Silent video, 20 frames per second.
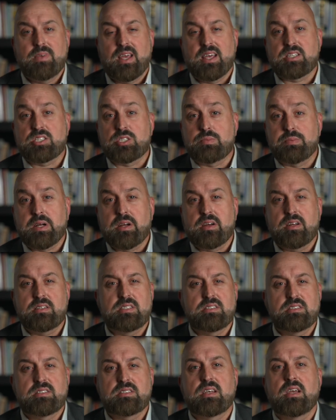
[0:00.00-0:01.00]
experience
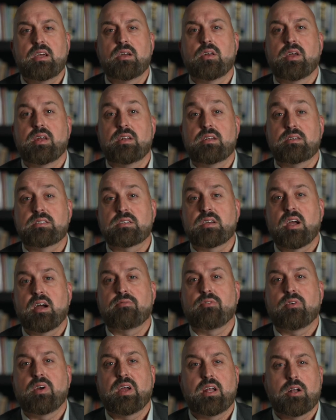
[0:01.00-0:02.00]
and skill in
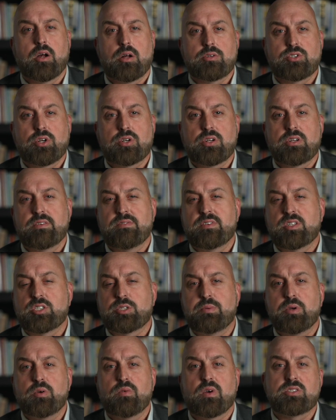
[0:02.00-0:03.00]
discovery and alternative
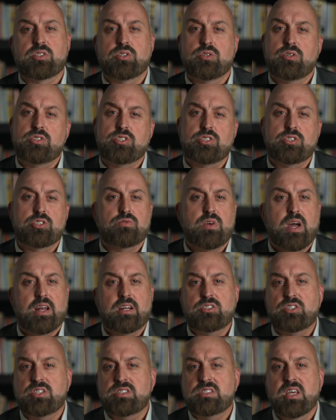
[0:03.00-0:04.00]
dispute resolution
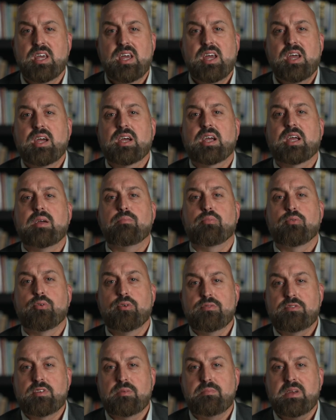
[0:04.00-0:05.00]
strategies can
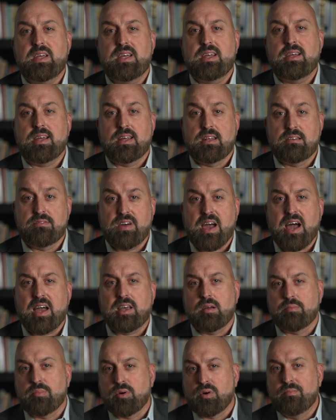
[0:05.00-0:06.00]
prove to be
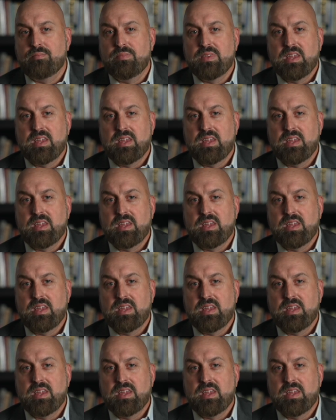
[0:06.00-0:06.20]
invaluable.